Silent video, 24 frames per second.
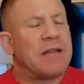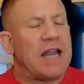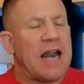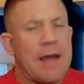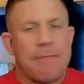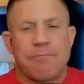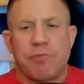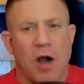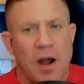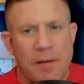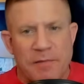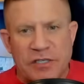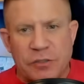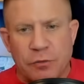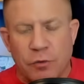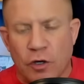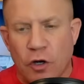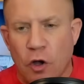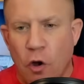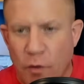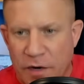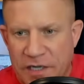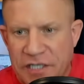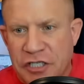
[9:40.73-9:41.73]
And I promise we're
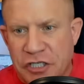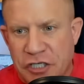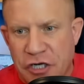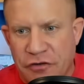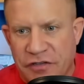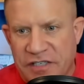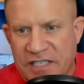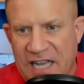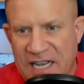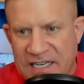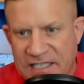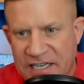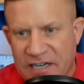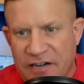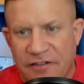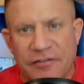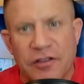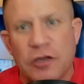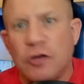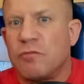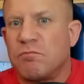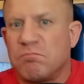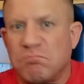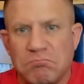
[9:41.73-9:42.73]
going to show this guy's
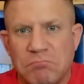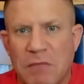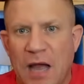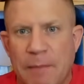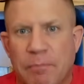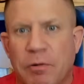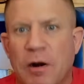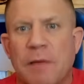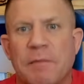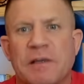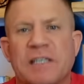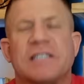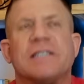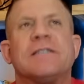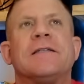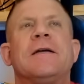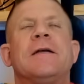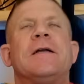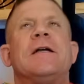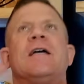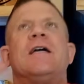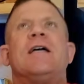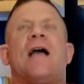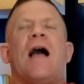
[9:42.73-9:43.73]
interview. I promise.
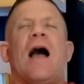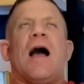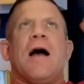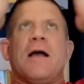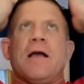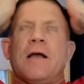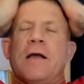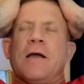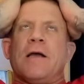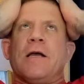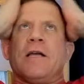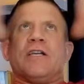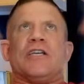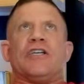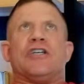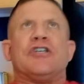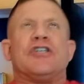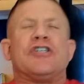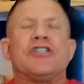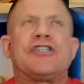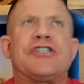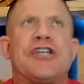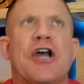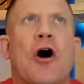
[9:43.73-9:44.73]

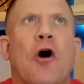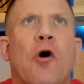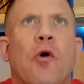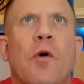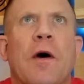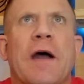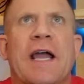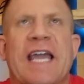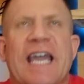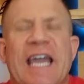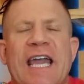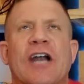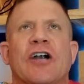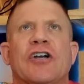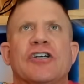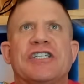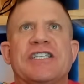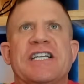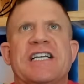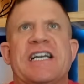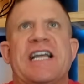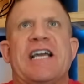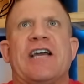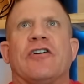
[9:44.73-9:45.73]
So here's
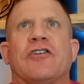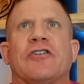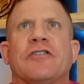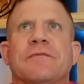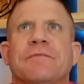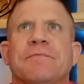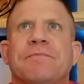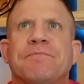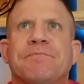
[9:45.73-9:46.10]
the deal.